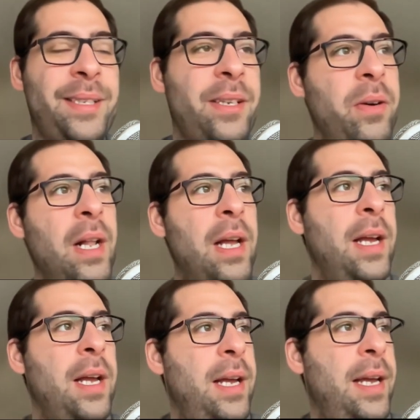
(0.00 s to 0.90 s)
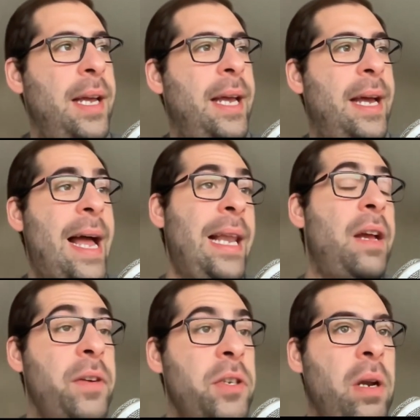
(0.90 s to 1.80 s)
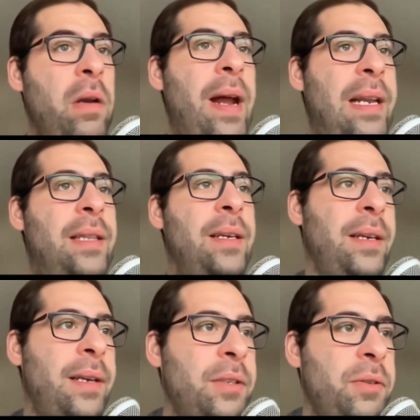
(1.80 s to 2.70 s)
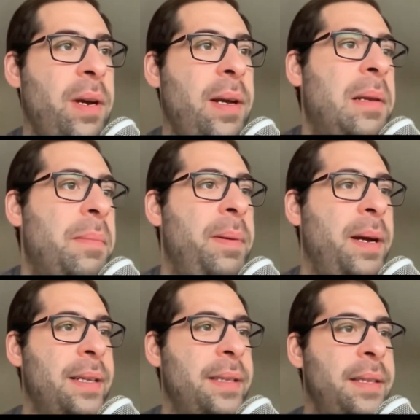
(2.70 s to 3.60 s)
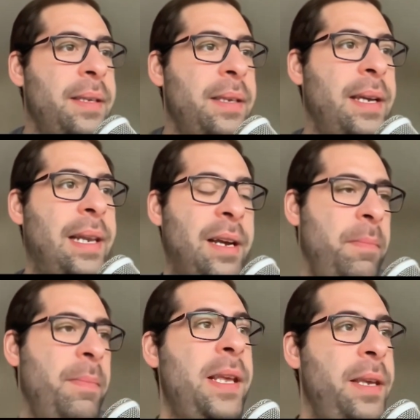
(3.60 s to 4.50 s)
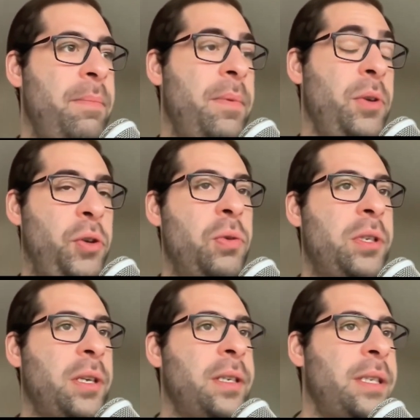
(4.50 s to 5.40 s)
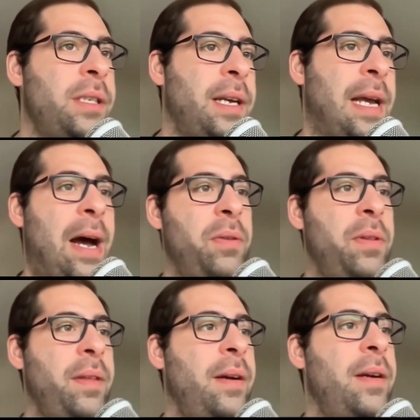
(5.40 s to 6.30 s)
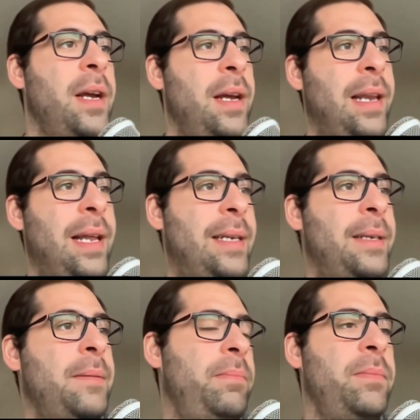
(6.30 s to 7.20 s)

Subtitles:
So I like virtual reality as well, but like many users out there, like